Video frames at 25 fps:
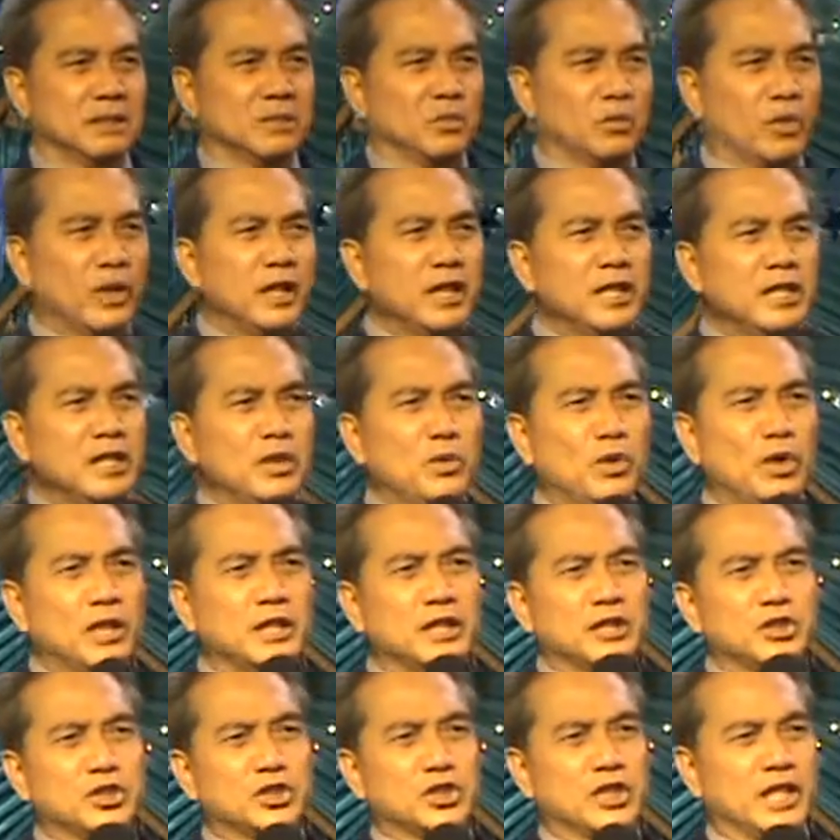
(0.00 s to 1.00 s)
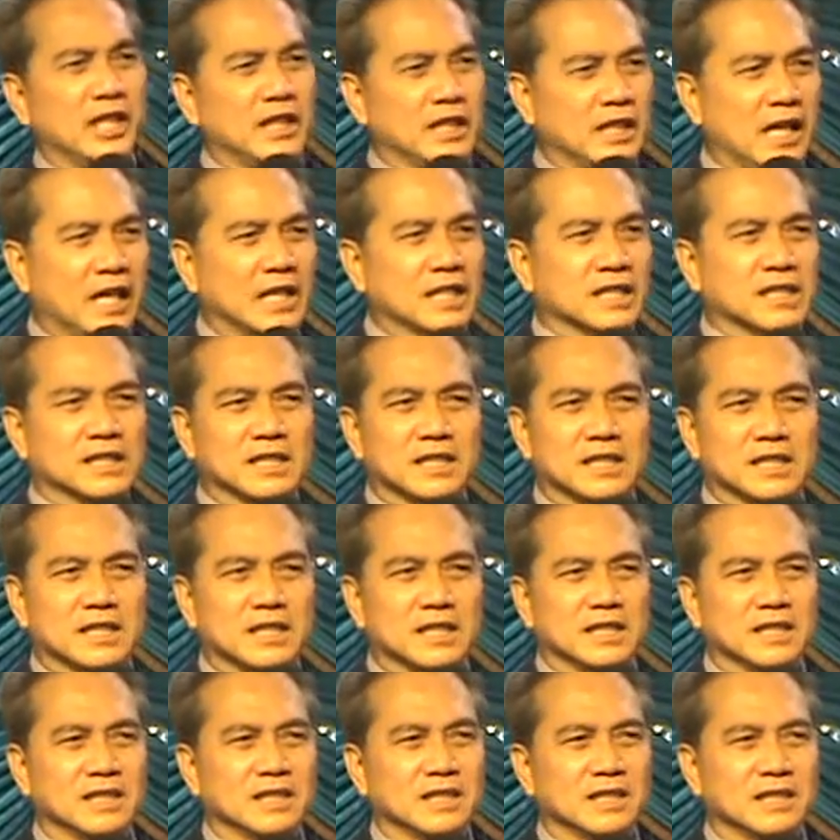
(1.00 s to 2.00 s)
Where in the world did you see a
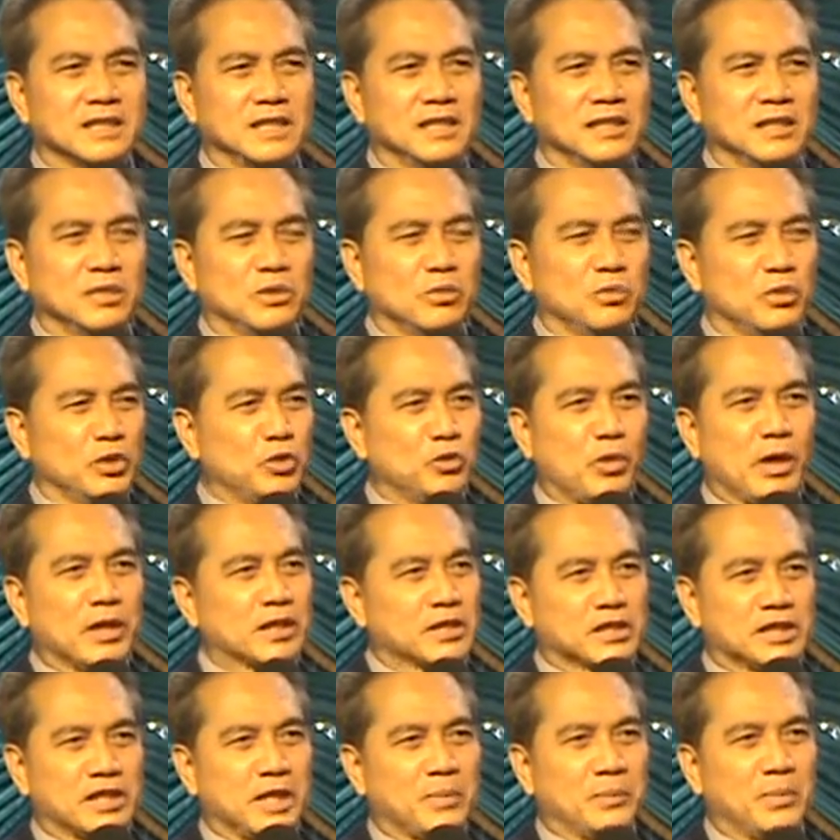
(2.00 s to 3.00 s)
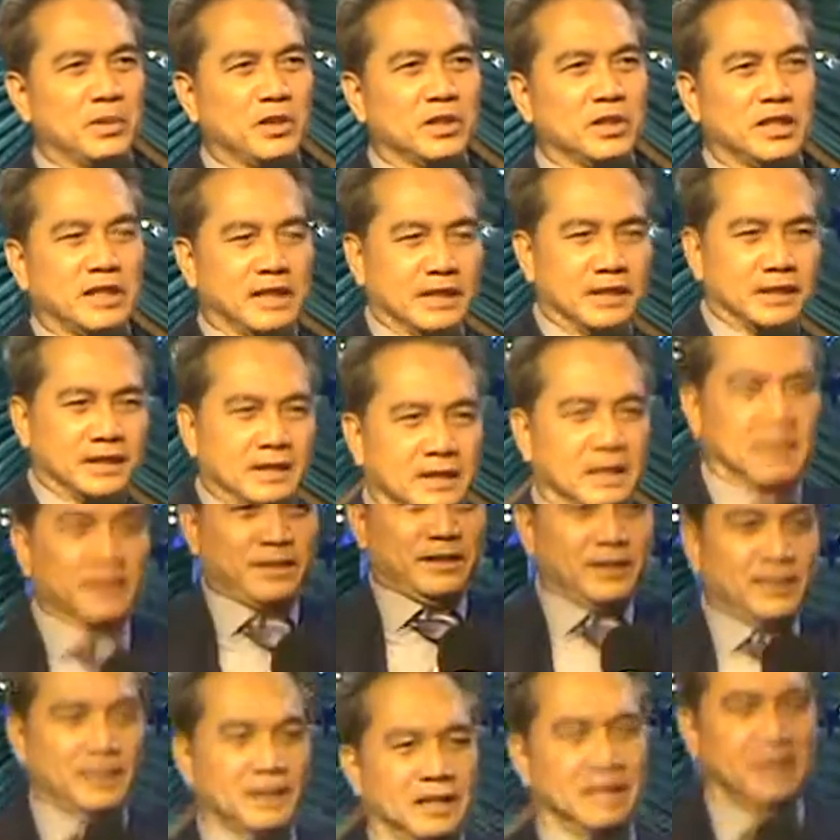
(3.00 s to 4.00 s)
dance with one step only?
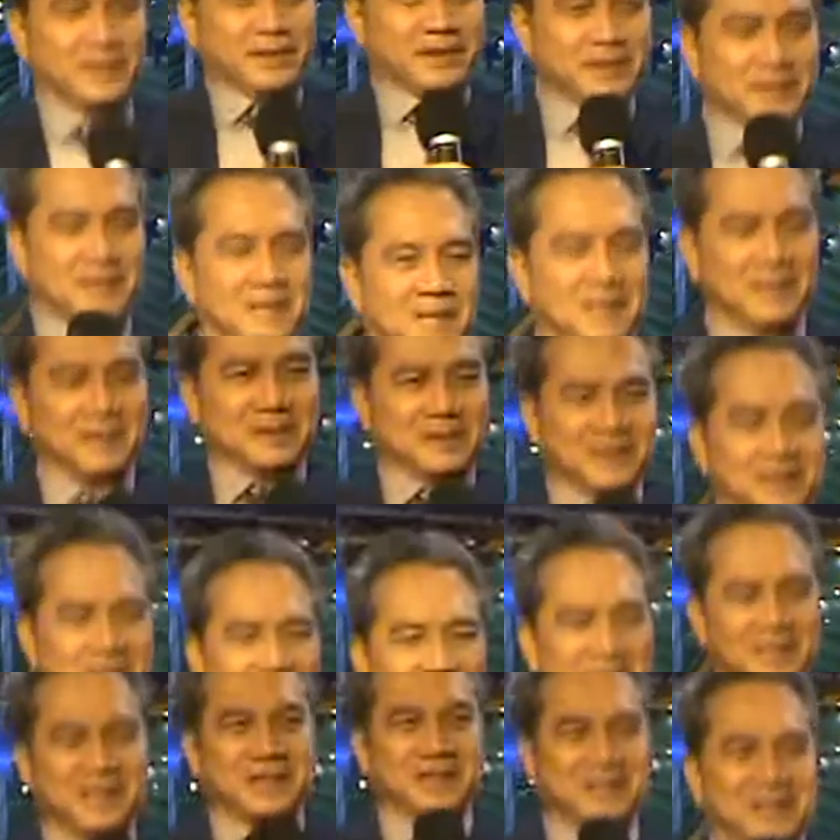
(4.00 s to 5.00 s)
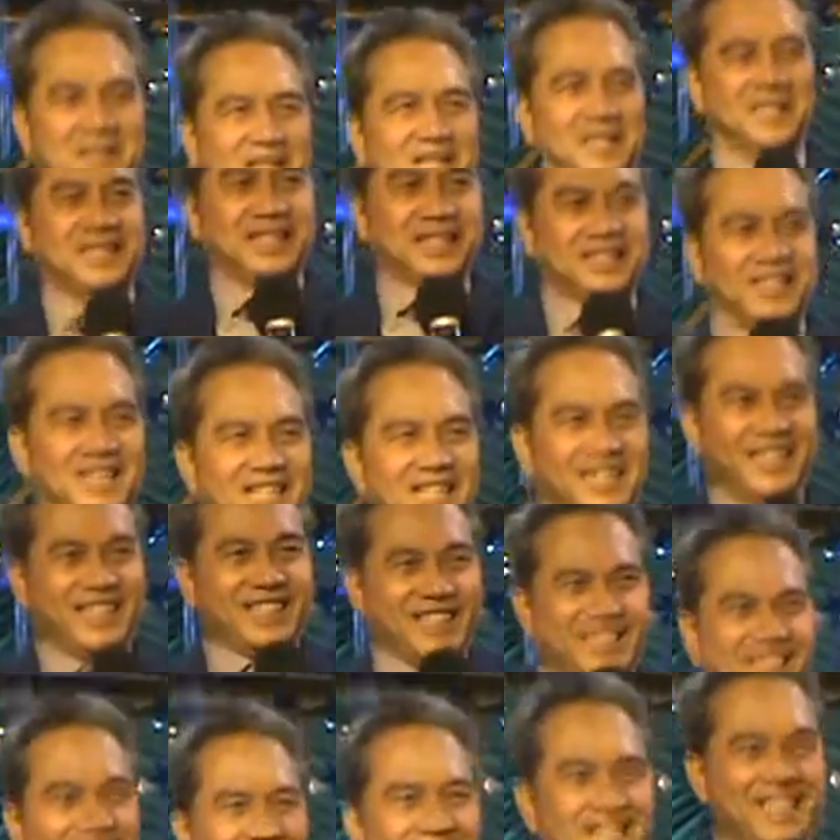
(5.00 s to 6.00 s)

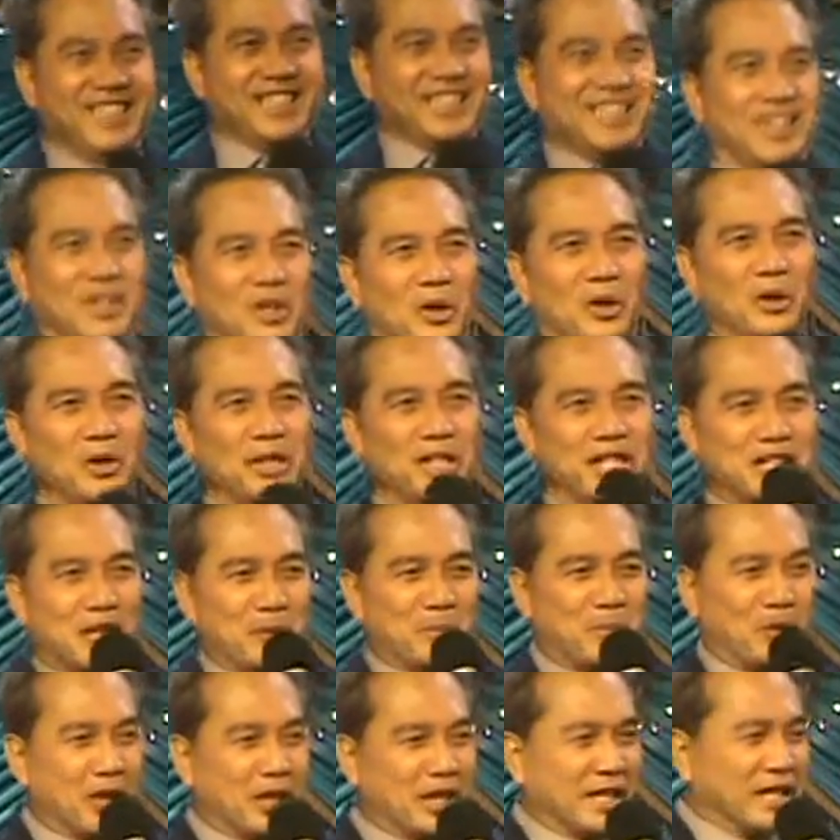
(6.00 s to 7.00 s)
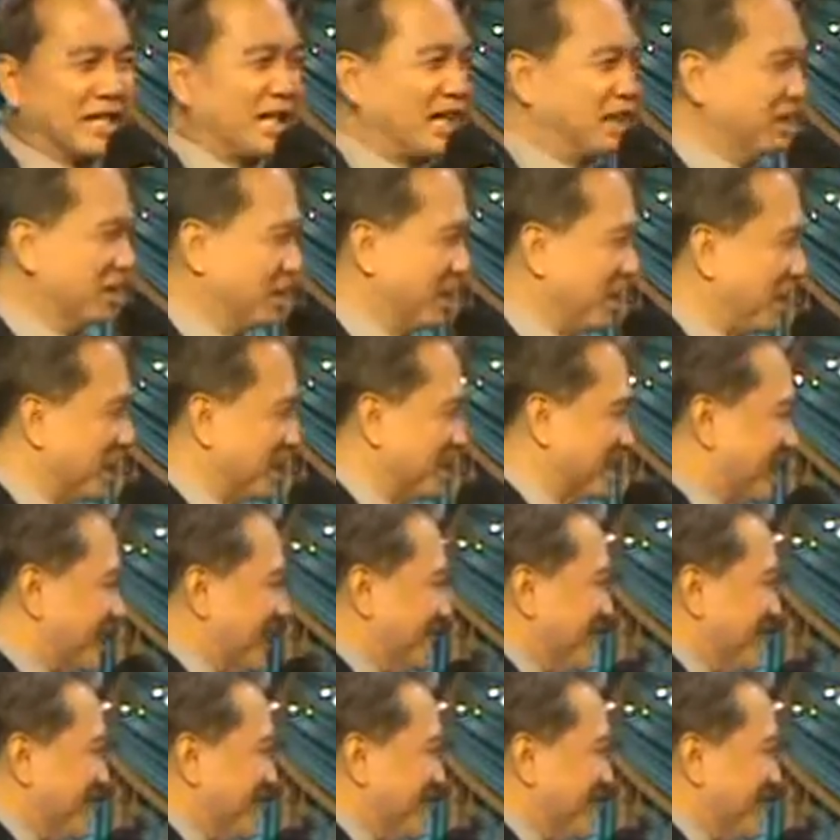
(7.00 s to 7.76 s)
The born-again church.